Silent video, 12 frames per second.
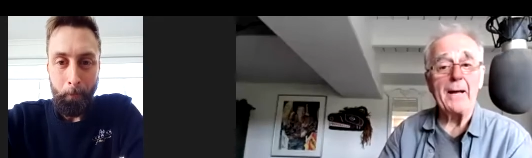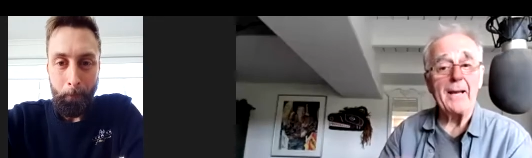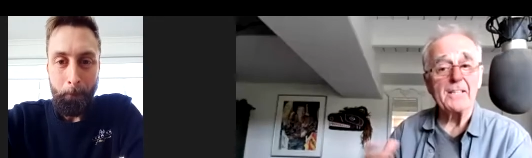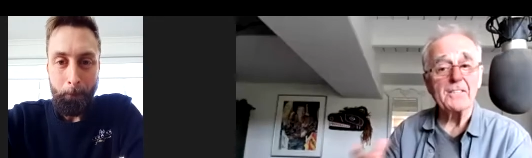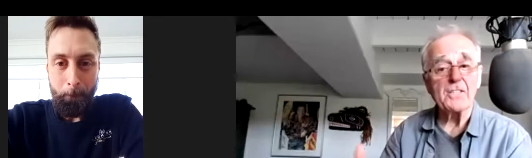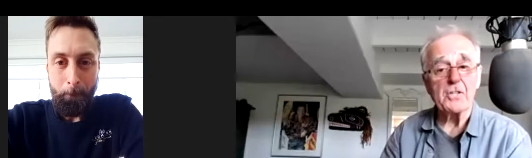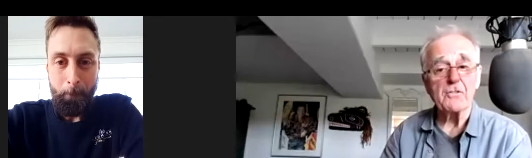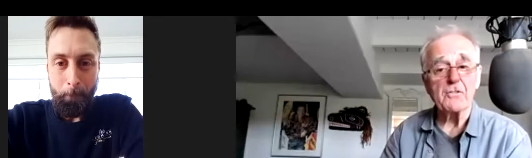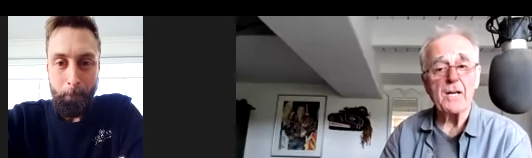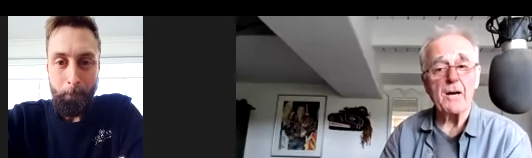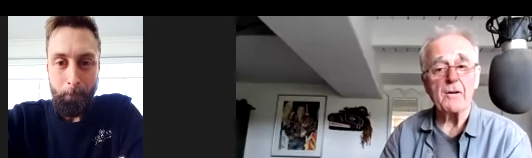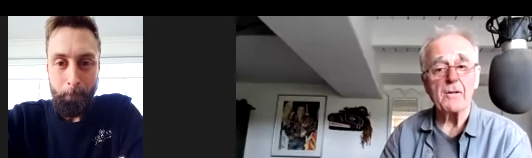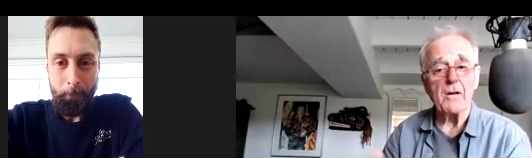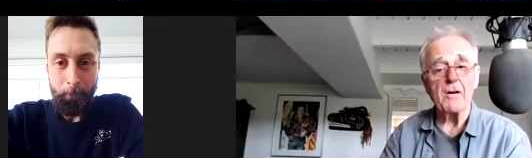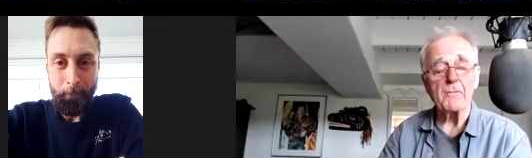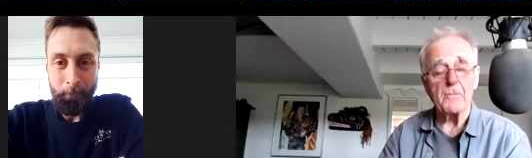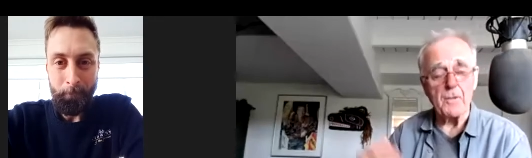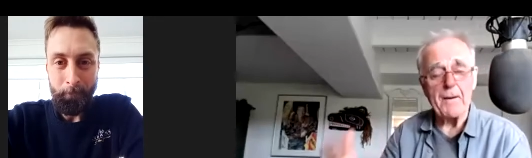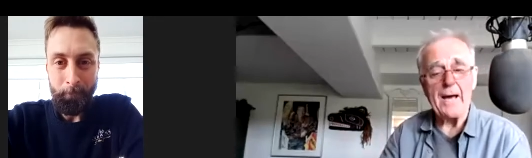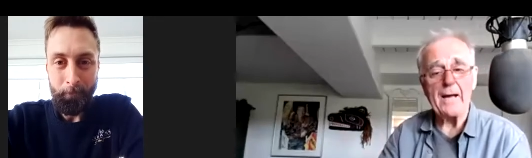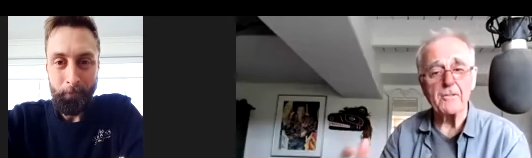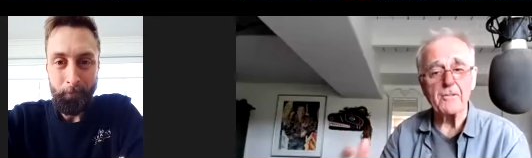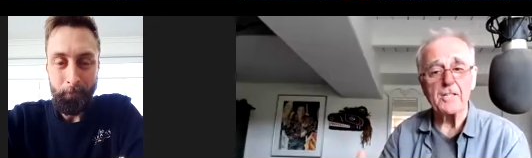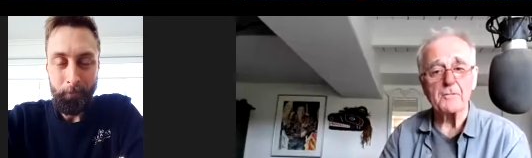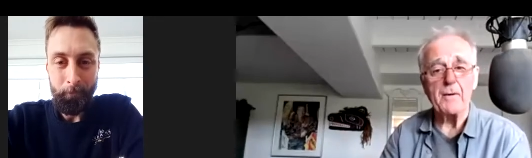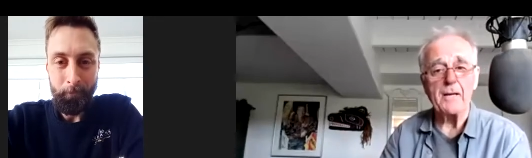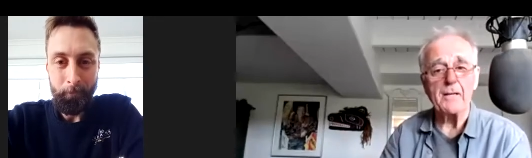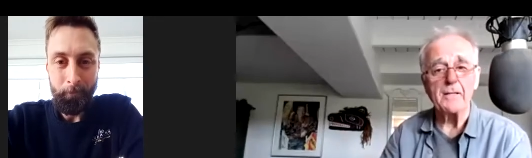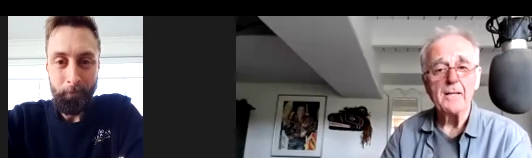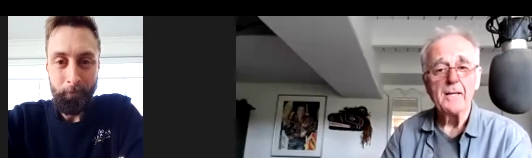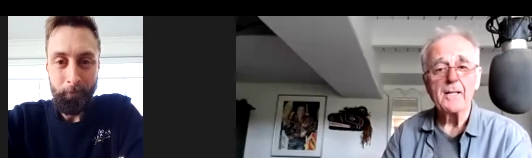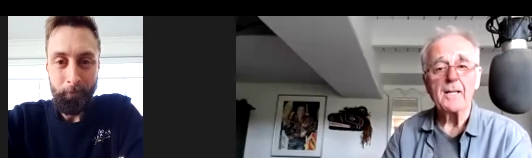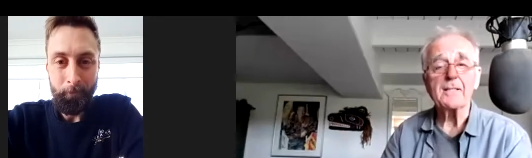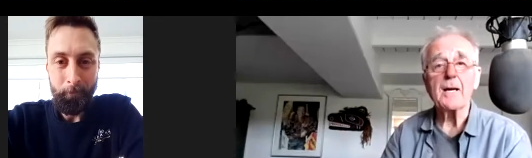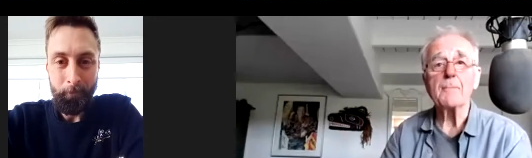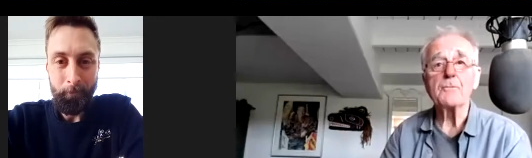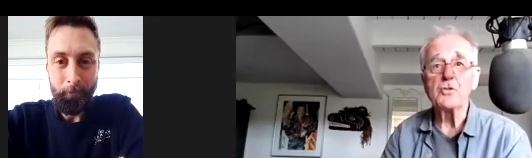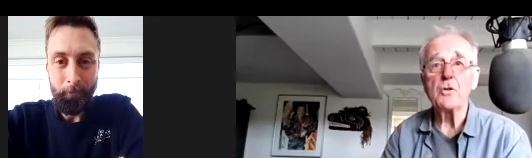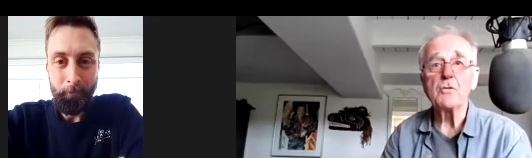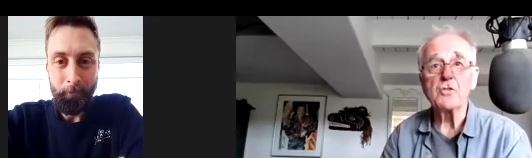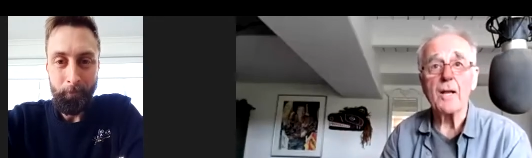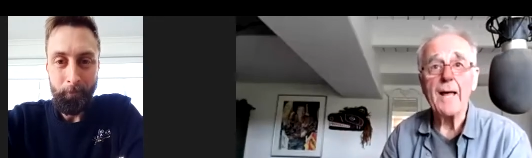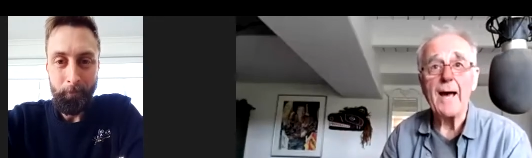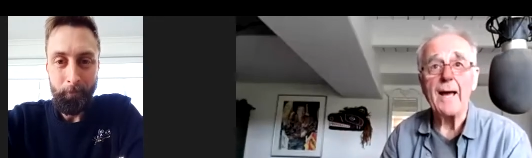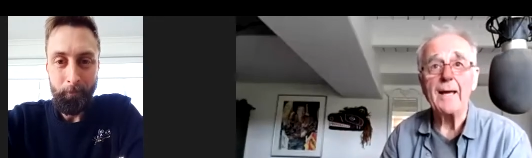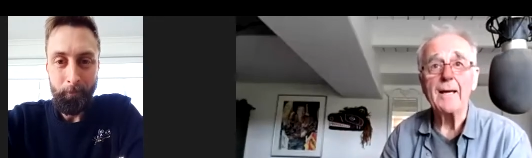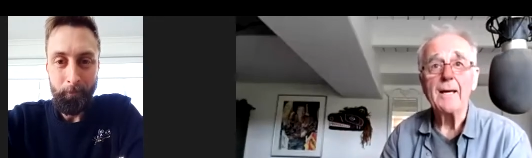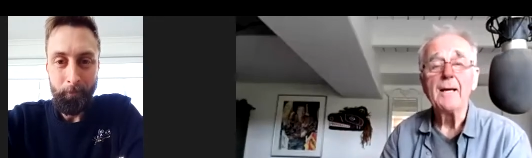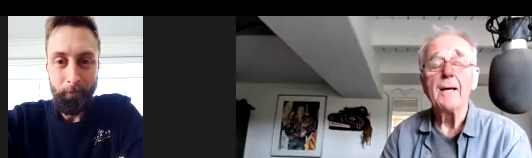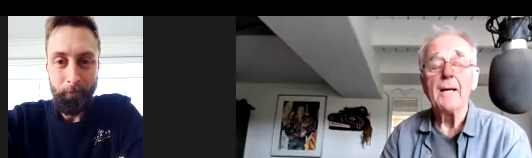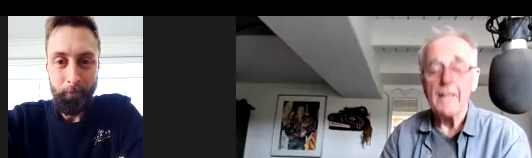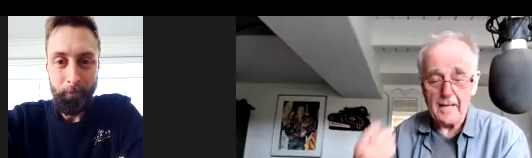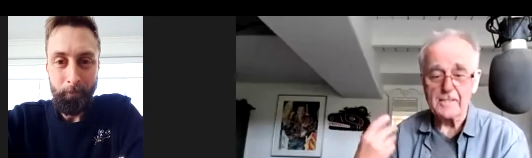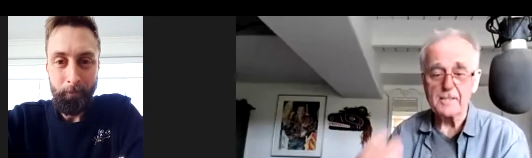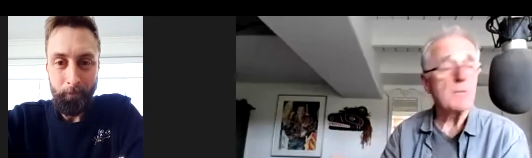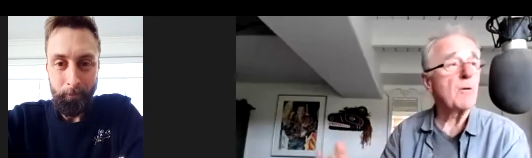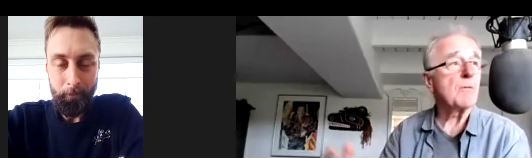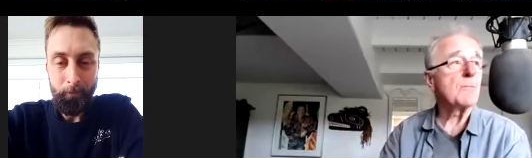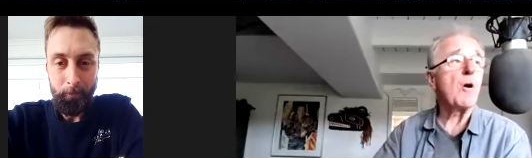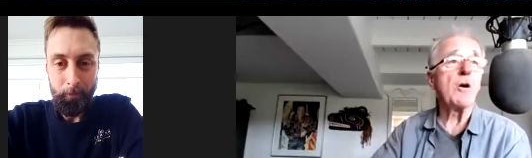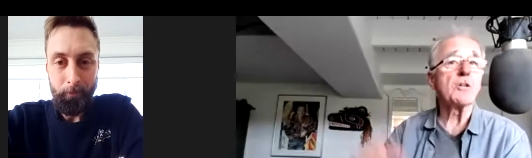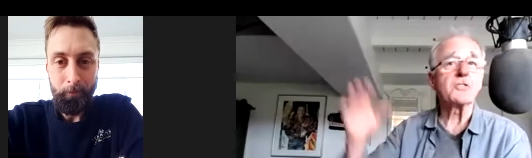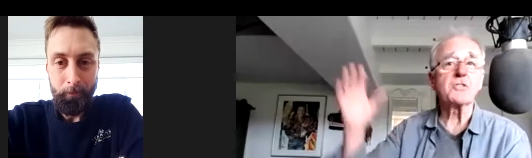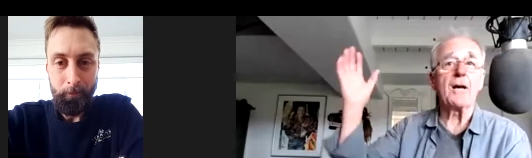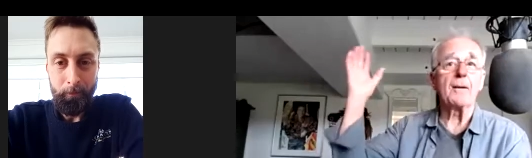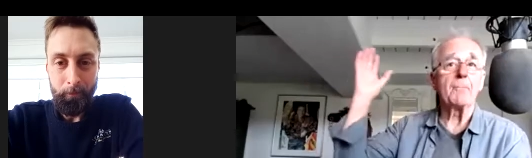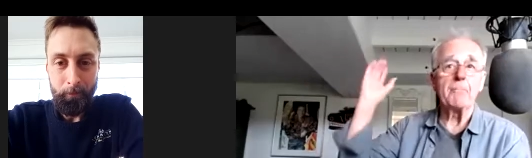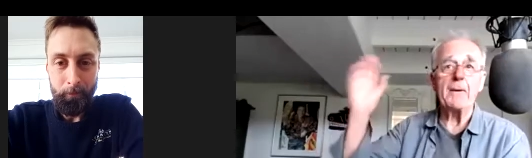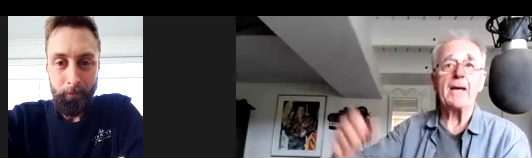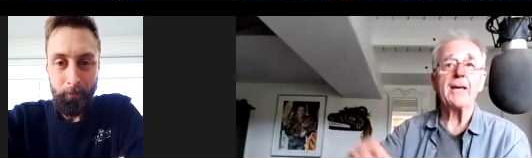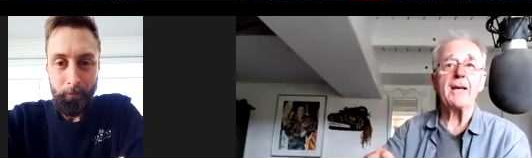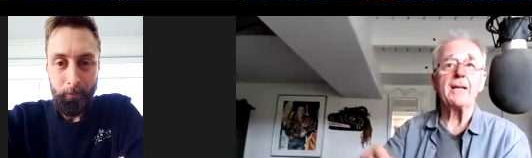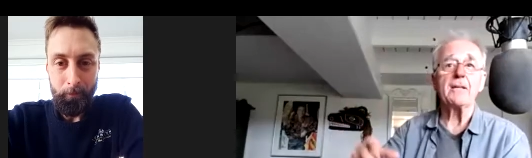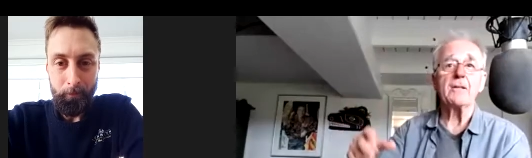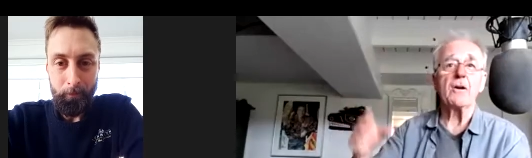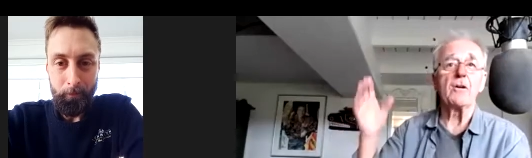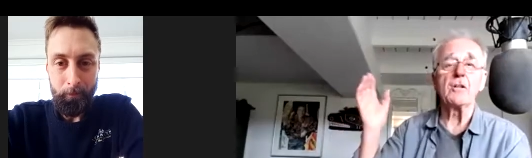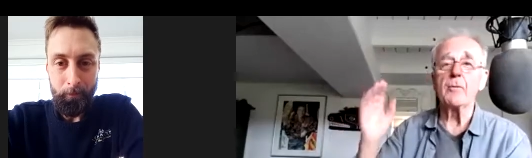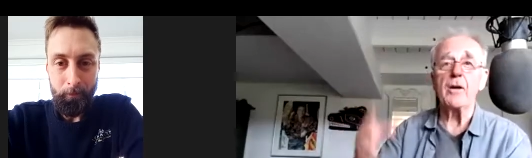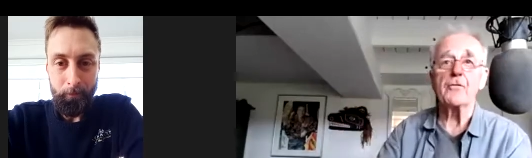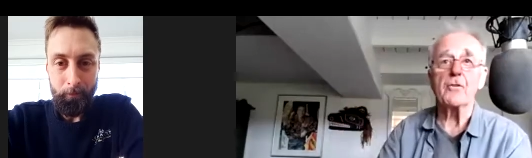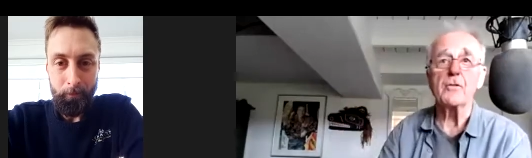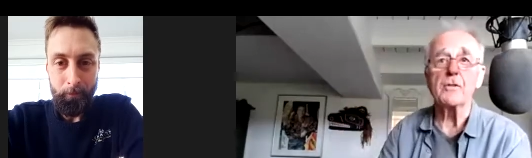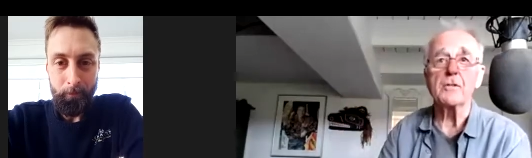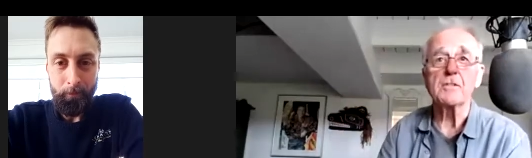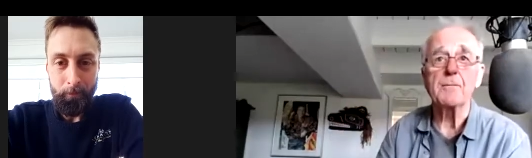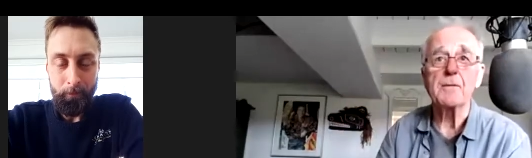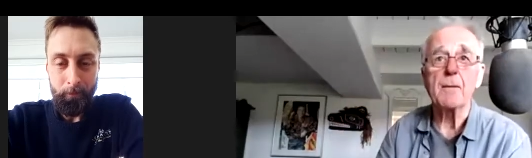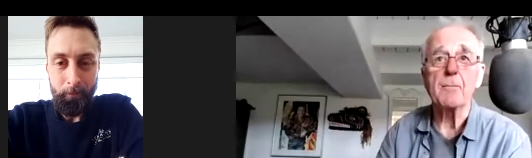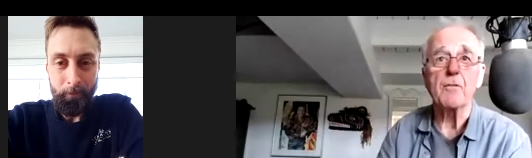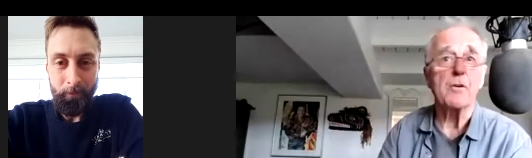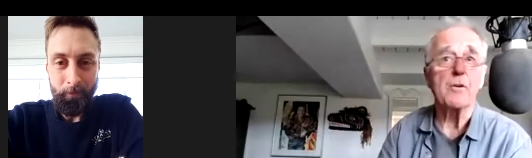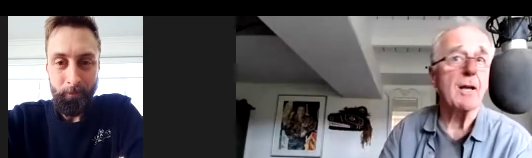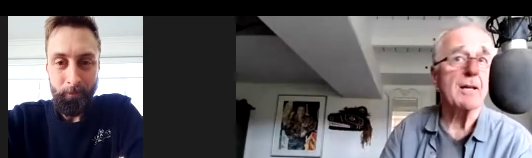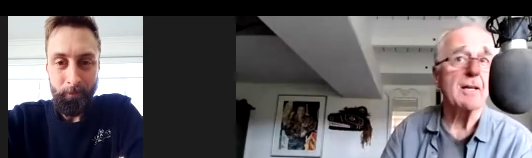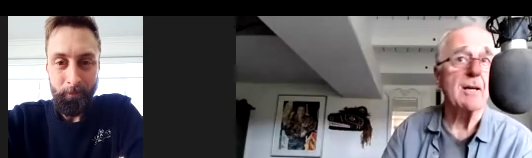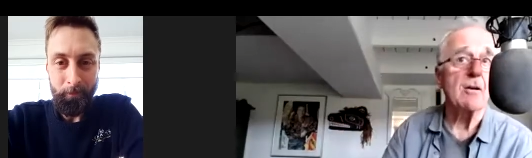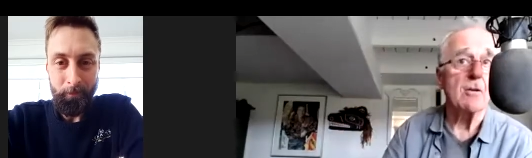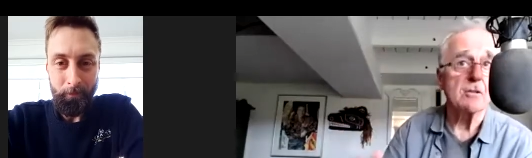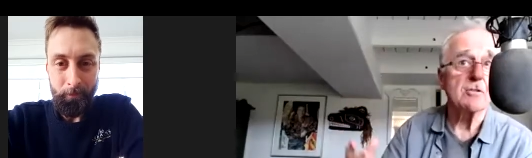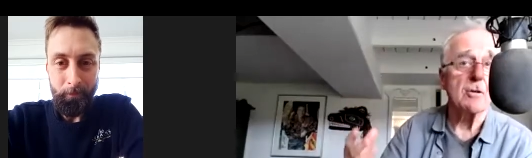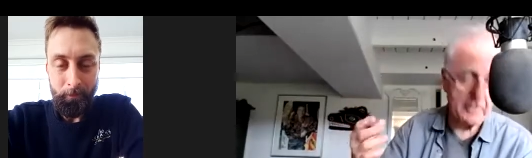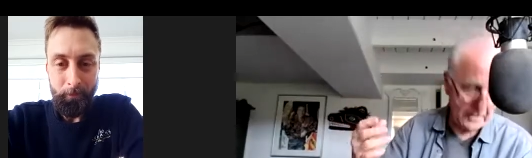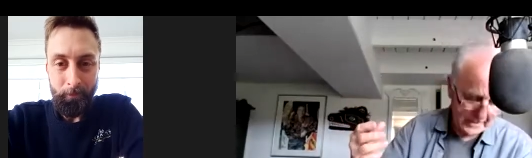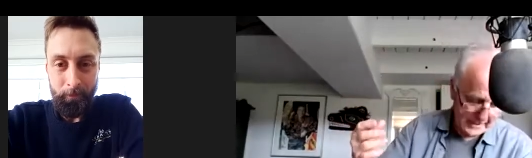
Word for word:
Speaker 1: as it turns out, our, uh, the pattern has been that come June, July, it's all sun, big heat, all the way through to September if you're lucky, or October.